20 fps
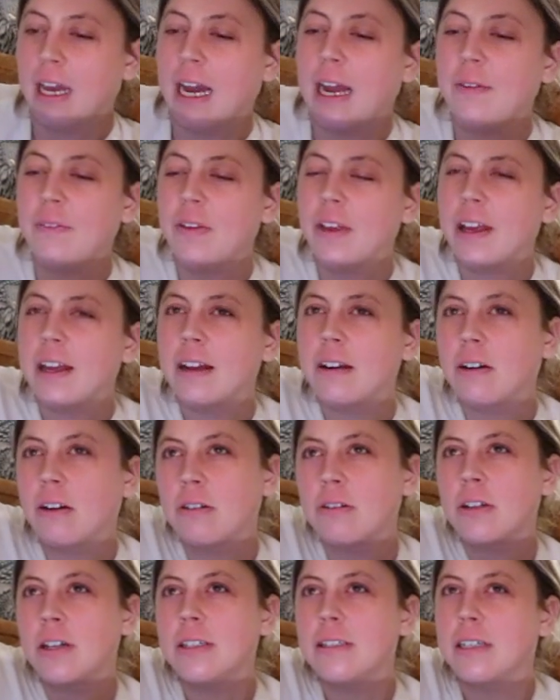I feel like I got
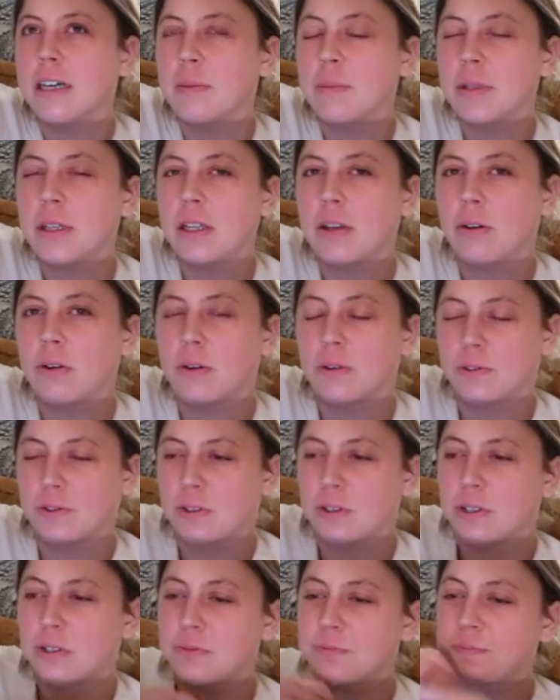a lot done, but then
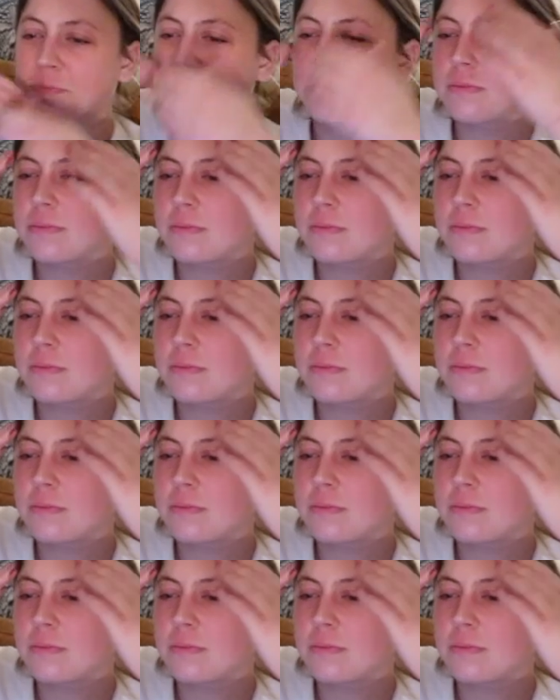also